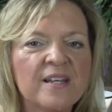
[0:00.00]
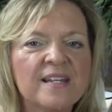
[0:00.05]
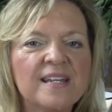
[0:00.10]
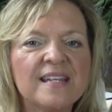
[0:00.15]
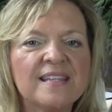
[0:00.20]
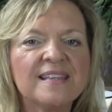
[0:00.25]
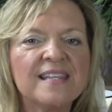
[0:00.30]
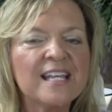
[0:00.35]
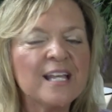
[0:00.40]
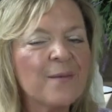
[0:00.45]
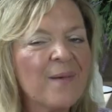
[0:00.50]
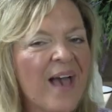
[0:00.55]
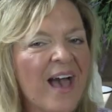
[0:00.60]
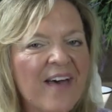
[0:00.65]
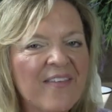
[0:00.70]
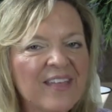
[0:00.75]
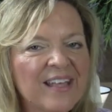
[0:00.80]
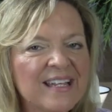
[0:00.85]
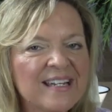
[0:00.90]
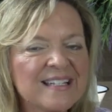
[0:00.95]
but think
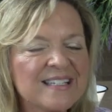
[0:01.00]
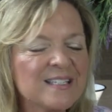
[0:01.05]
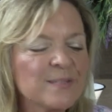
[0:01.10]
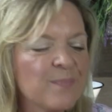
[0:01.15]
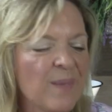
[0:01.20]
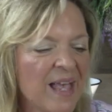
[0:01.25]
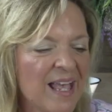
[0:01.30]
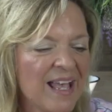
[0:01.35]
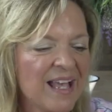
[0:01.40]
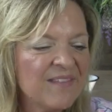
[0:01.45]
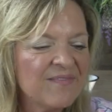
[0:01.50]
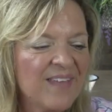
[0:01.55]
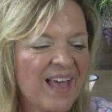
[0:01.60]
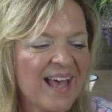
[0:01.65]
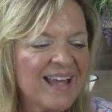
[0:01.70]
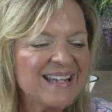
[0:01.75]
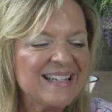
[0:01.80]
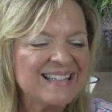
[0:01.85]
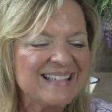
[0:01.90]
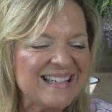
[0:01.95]
about how they can expand
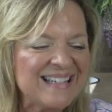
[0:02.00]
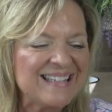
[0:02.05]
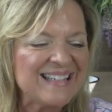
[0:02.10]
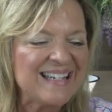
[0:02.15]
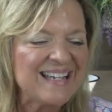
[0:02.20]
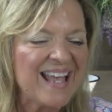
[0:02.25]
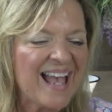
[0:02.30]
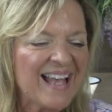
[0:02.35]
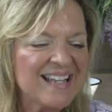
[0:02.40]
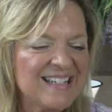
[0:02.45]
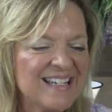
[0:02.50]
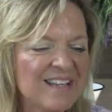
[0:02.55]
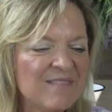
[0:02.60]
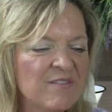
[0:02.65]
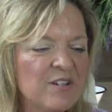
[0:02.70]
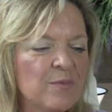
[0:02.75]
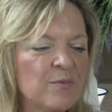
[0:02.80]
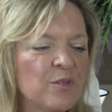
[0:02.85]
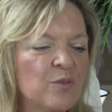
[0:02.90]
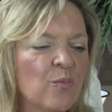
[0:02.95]
that existing
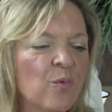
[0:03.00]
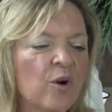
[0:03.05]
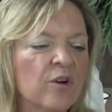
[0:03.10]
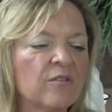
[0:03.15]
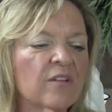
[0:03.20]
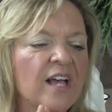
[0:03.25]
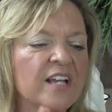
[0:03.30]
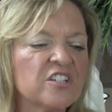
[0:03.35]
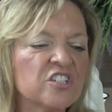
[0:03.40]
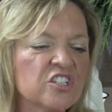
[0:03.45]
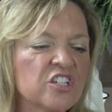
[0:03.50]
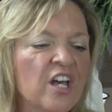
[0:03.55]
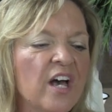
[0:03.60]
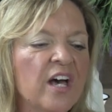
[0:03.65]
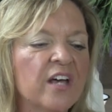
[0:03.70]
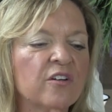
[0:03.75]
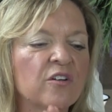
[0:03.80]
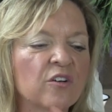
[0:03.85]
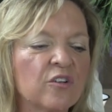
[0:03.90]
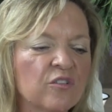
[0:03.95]
activity with a word like
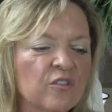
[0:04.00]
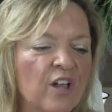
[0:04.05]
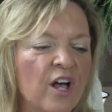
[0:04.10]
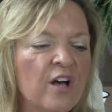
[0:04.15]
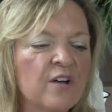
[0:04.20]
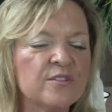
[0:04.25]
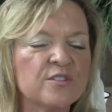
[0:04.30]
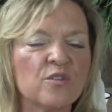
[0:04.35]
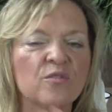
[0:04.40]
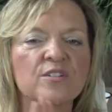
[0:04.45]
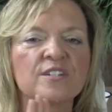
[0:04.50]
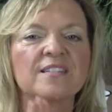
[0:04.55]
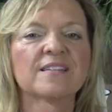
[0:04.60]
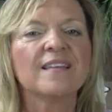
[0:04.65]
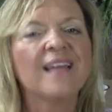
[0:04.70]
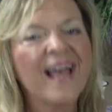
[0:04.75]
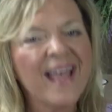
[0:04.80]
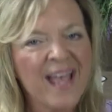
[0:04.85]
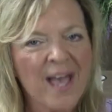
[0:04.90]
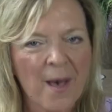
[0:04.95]
shut or close or
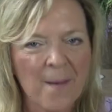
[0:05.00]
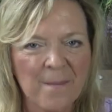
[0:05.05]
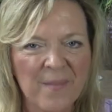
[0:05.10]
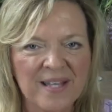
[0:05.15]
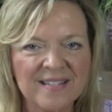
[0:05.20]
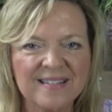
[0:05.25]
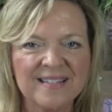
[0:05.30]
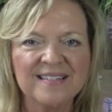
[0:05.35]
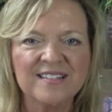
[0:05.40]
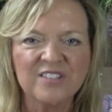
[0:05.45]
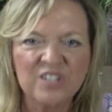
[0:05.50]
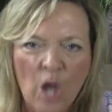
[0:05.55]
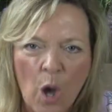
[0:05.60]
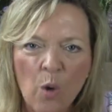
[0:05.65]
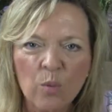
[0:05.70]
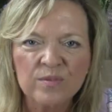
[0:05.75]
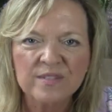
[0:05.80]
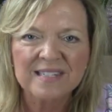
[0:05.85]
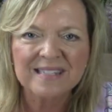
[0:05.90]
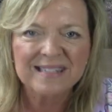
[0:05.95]
slam, as in
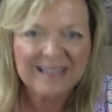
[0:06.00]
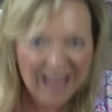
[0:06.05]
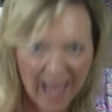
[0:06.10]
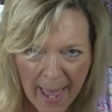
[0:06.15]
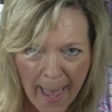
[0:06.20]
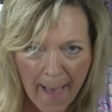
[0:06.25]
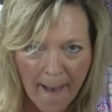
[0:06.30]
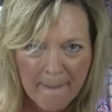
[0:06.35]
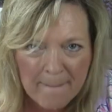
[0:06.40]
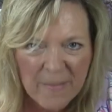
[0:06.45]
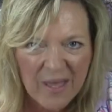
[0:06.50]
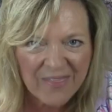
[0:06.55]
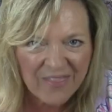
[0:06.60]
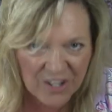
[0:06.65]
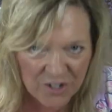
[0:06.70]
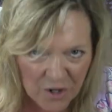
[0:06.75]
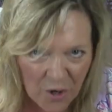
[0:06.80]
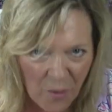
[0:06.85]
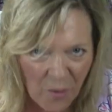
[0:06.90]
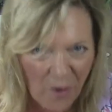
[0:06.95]
don't slam
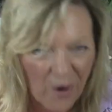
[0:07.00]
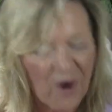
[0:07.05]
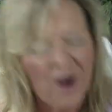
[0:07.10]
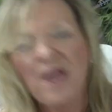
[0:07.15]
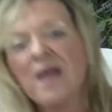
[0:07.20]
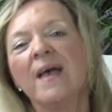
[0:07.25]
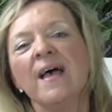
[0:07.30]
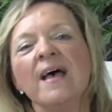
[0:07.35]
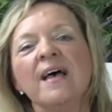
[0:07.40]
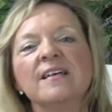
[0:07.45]
the door.